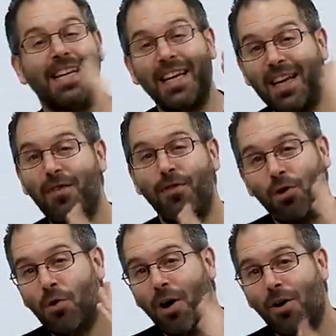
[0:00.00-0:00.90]
And if
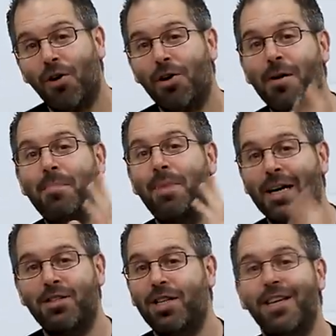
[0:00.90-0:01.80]
you are on a
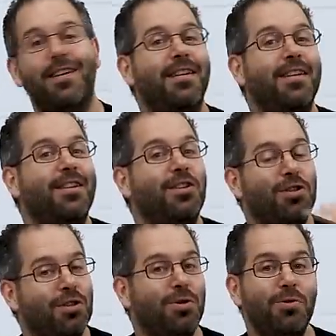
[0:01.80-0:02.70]
budget,
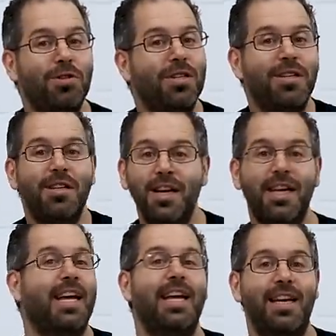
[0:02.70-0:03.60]
use your kit